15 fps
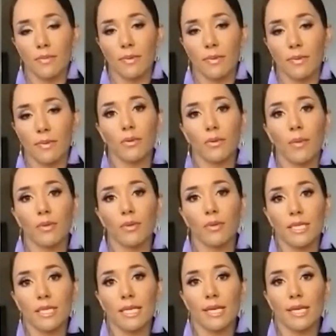
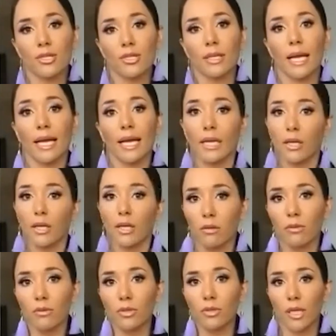representation and
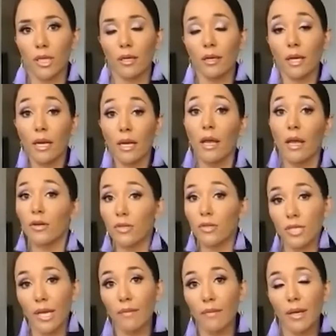inclusion in
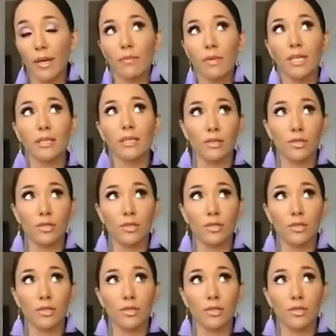entertainment, because it's